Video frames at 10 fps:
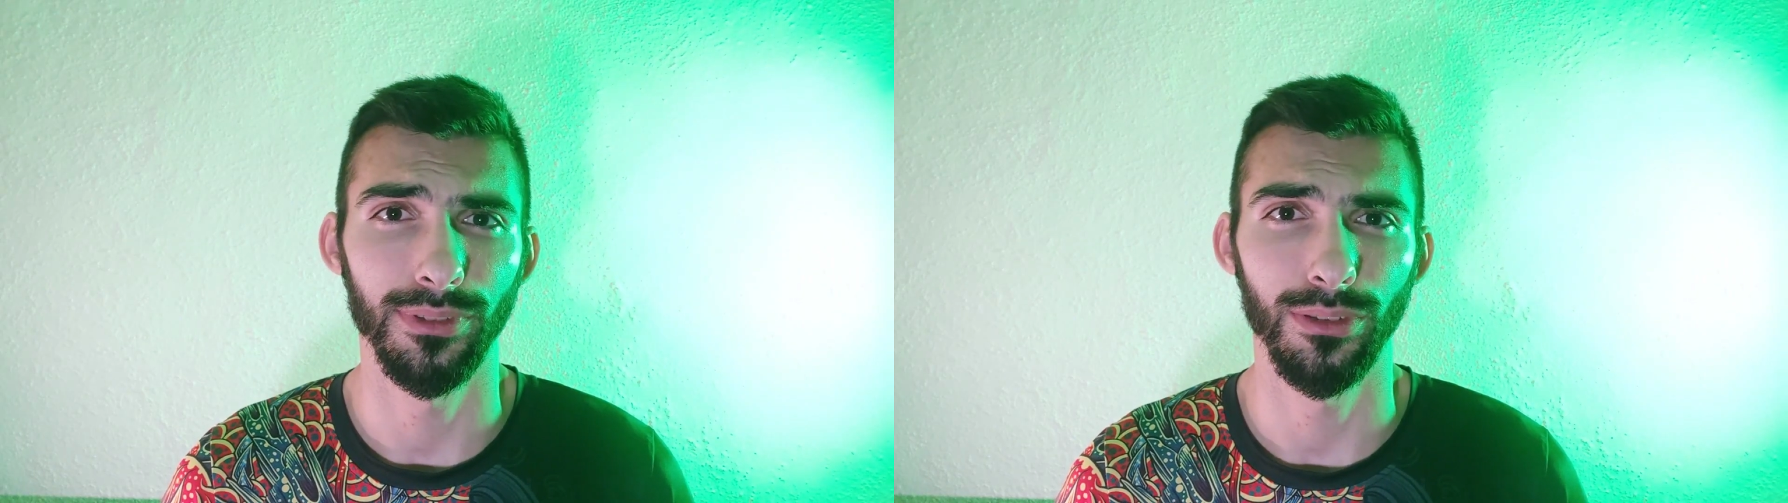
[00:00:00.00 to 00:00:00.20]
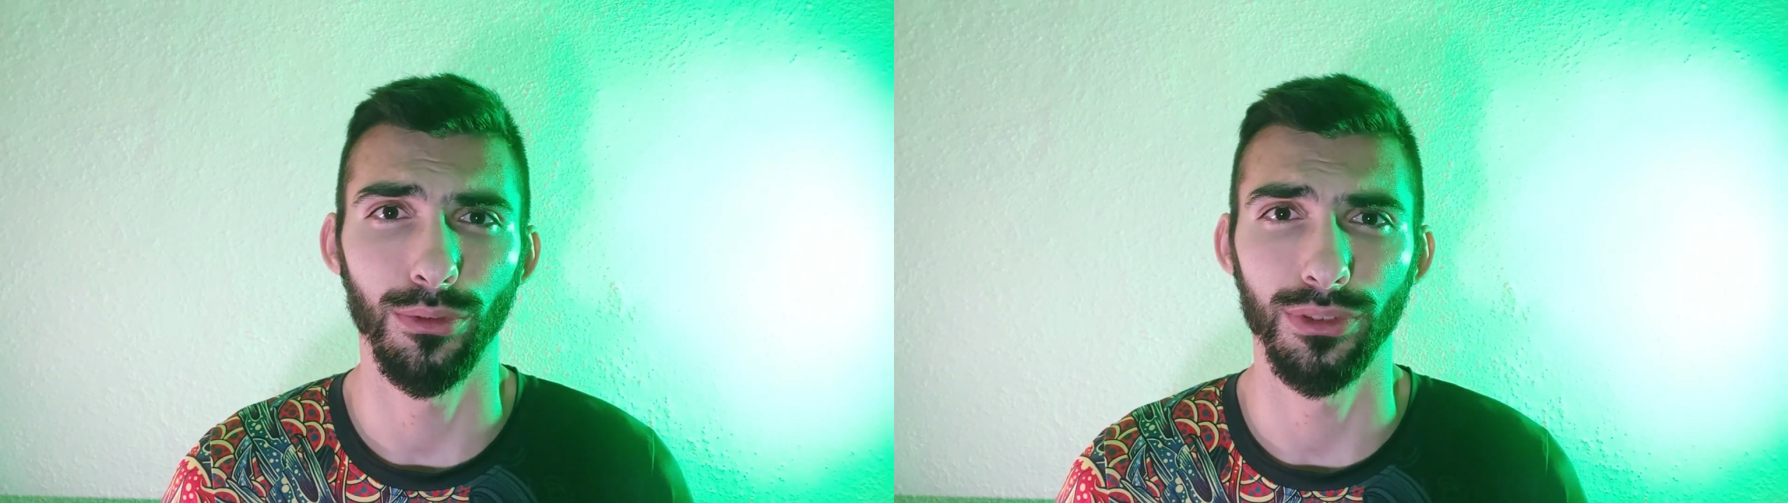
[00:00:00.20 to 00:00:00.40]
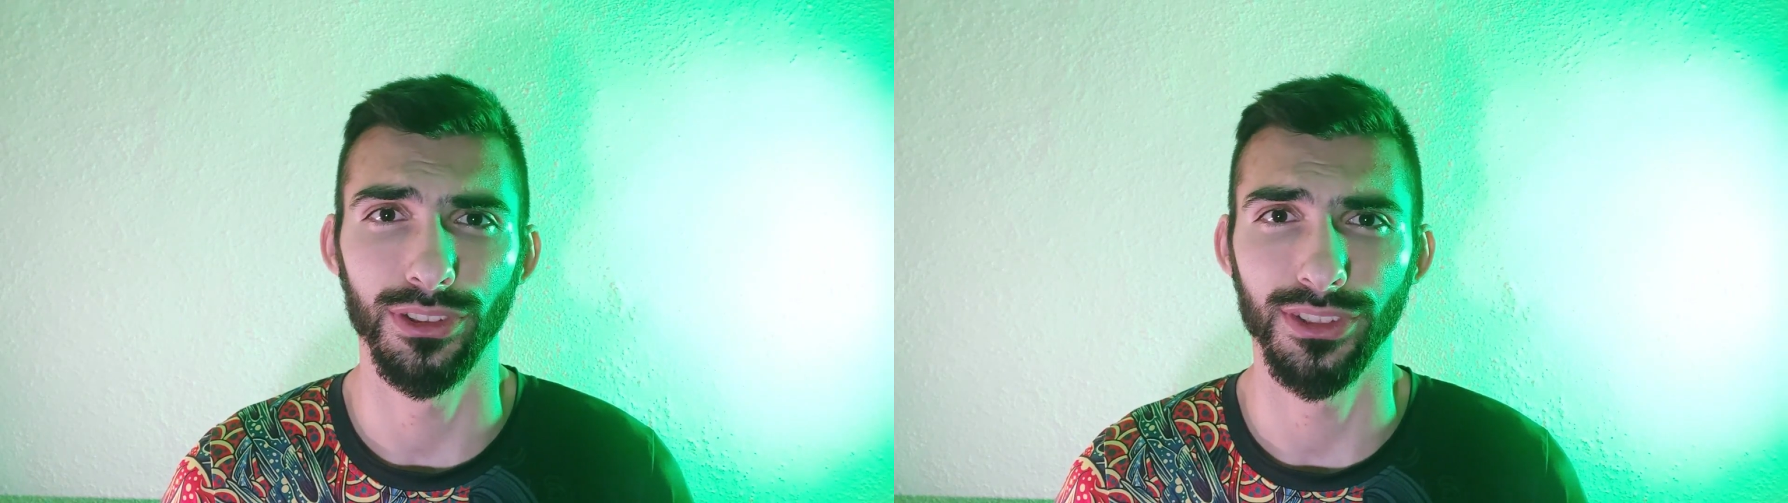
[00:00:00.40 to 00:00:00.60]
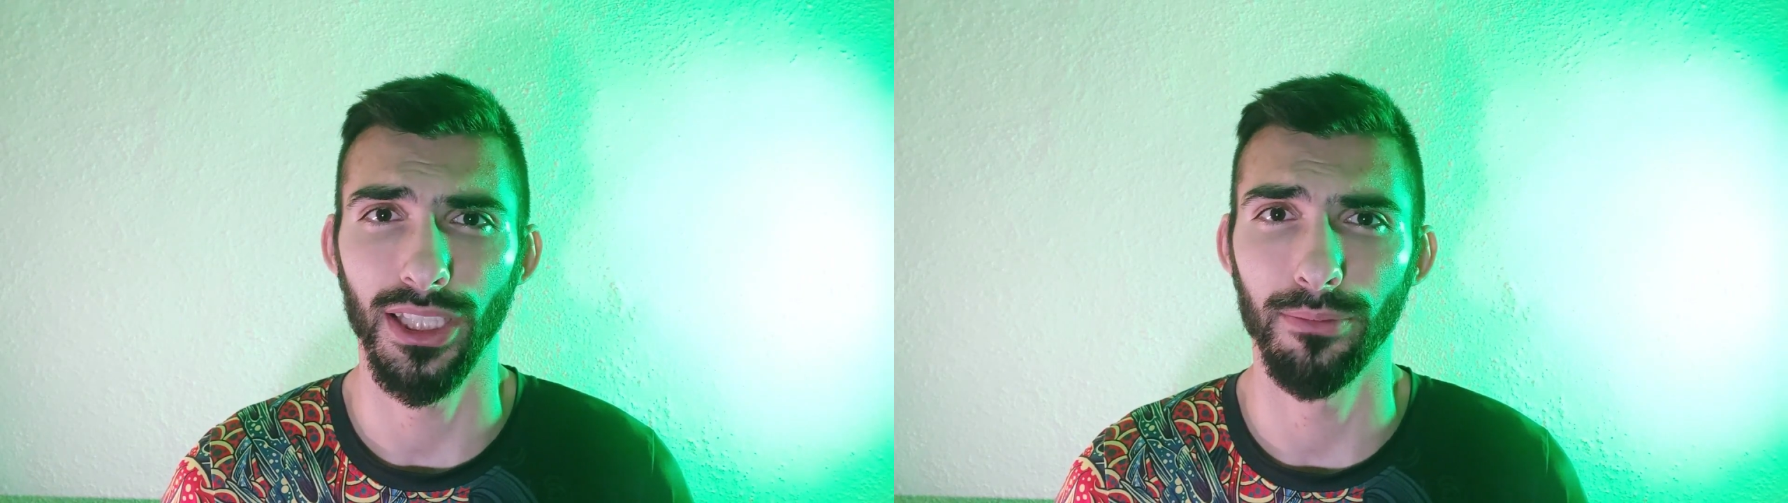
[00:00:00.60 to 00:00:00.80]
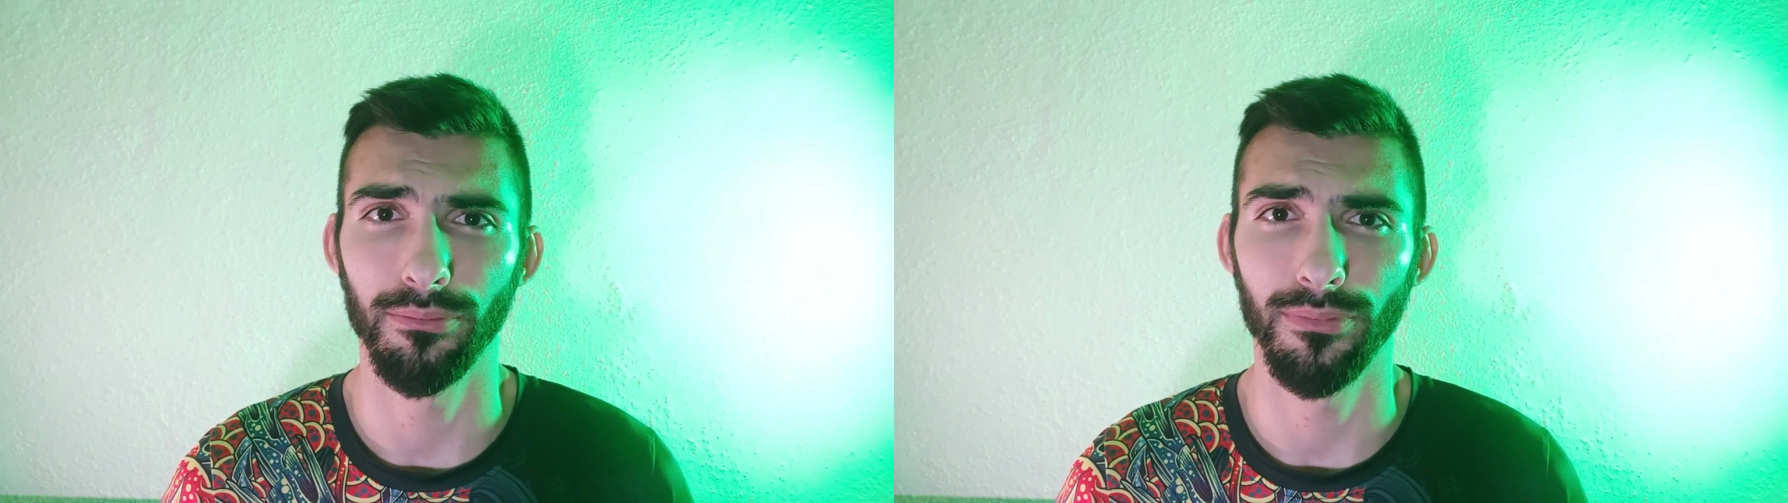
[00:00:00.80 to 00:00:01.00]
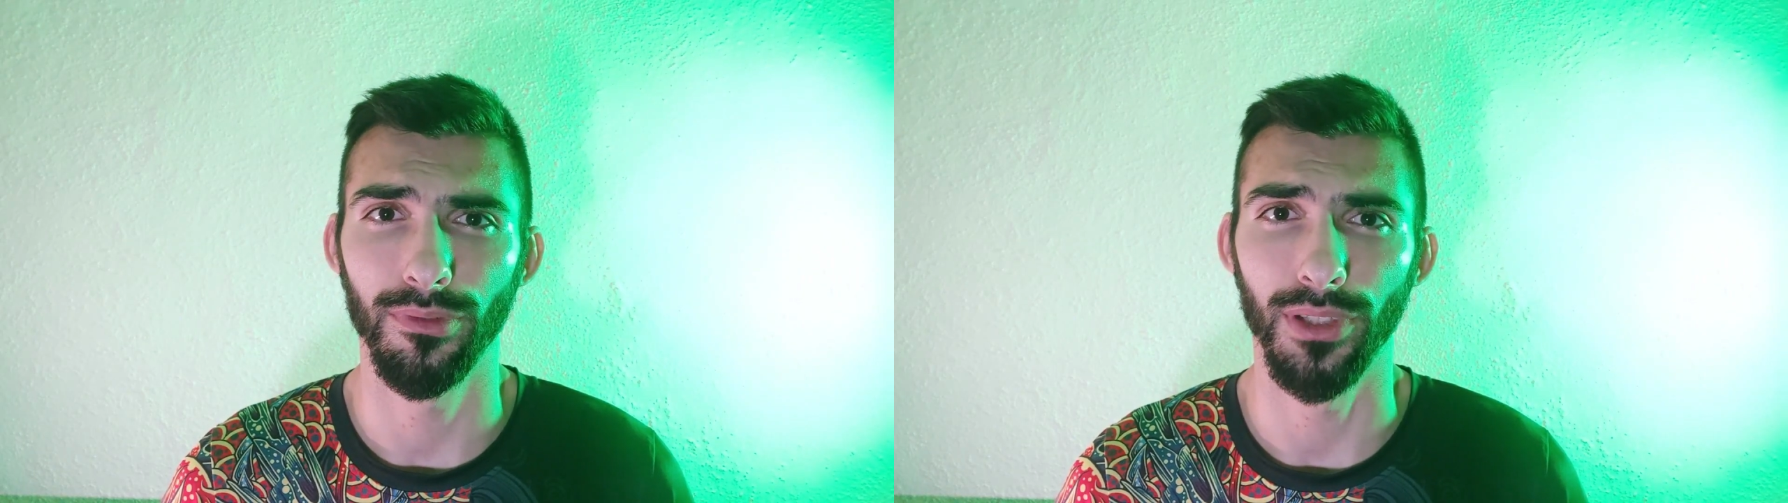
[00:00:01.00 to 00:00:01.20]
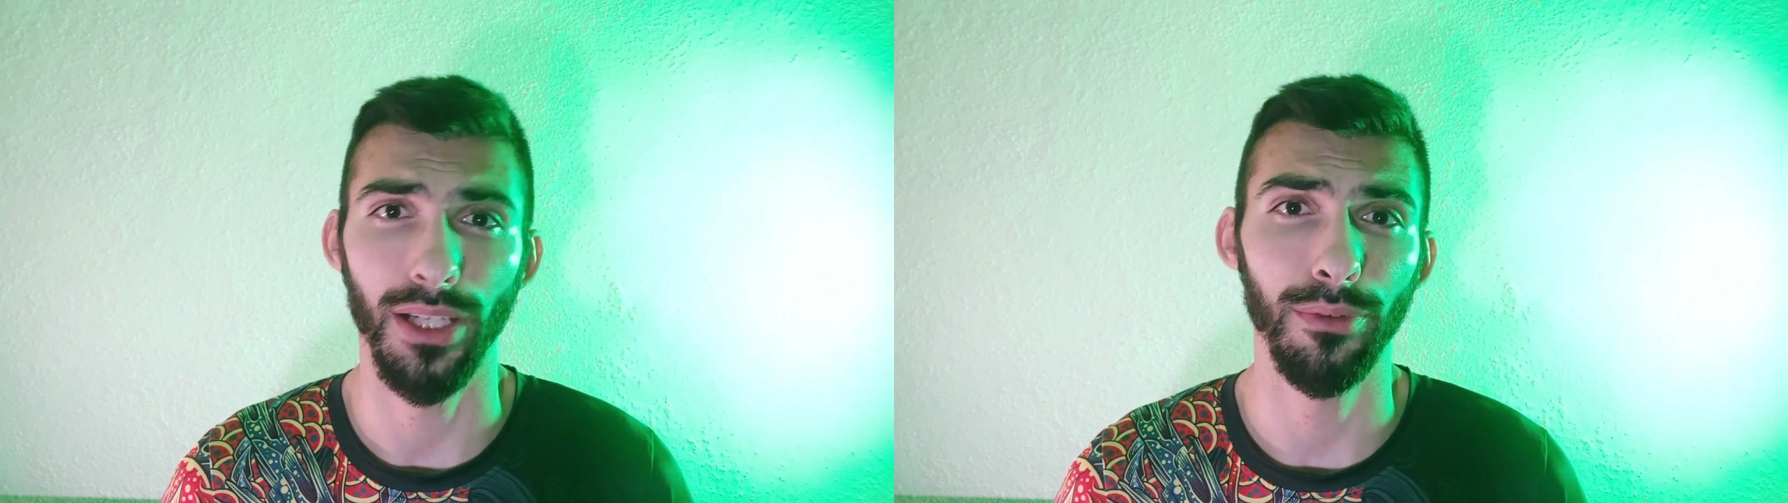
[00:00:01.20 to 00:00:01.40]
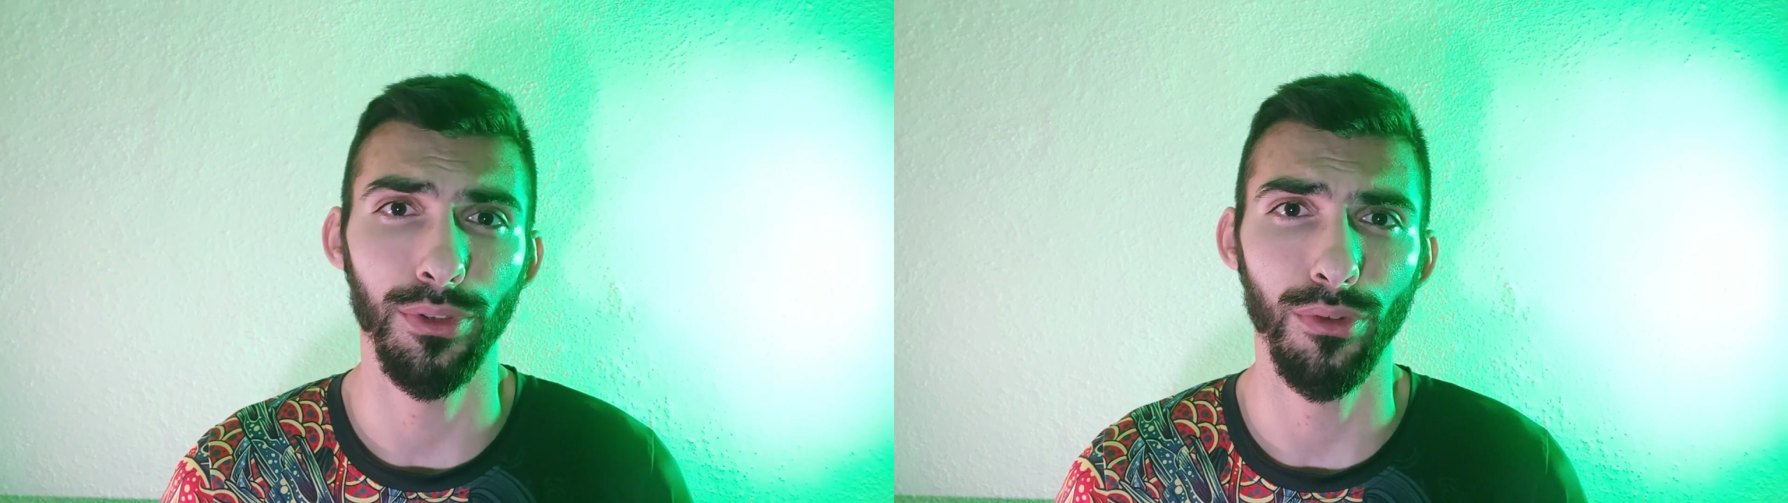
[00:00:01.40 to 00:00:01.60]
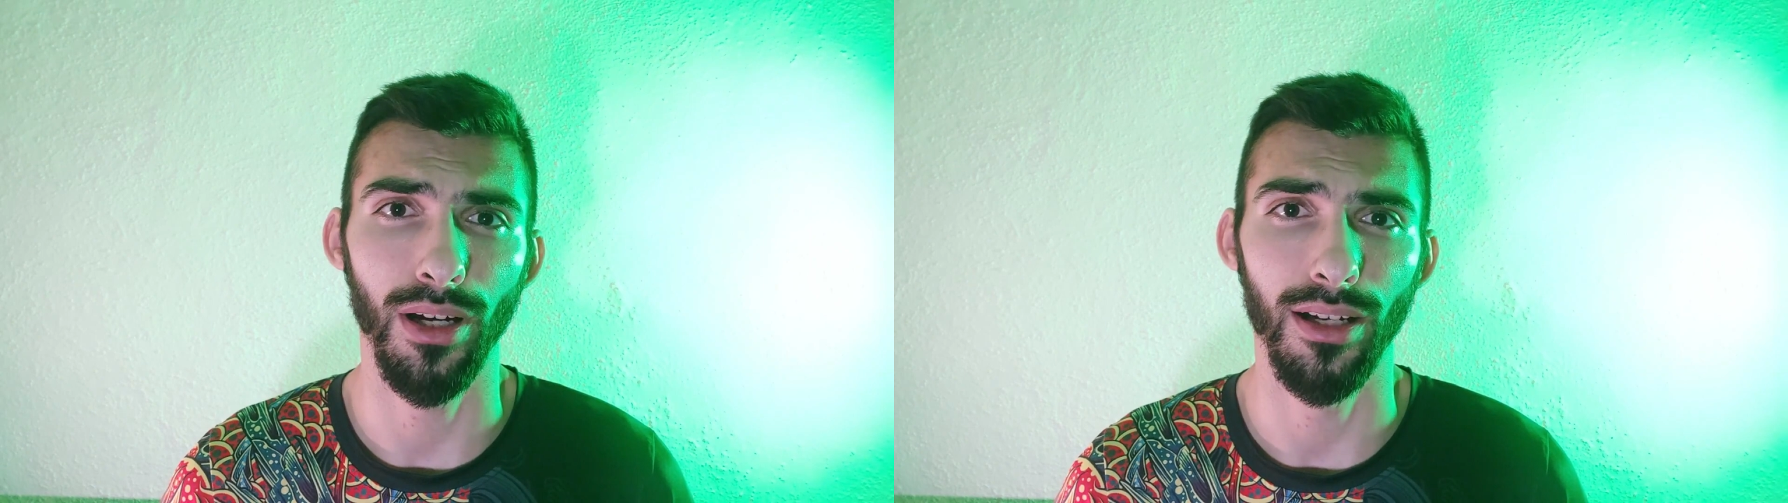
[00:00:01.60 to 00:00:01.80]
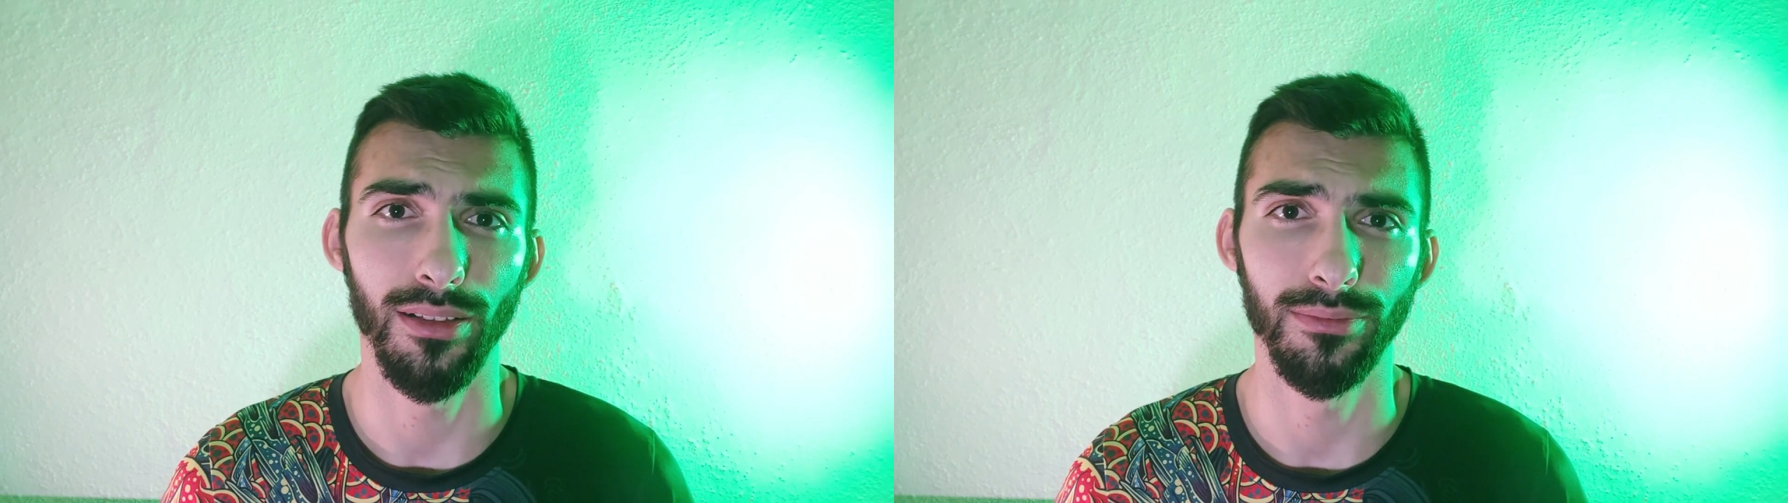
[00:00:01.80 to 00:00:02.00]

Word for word: look the same wherever you are,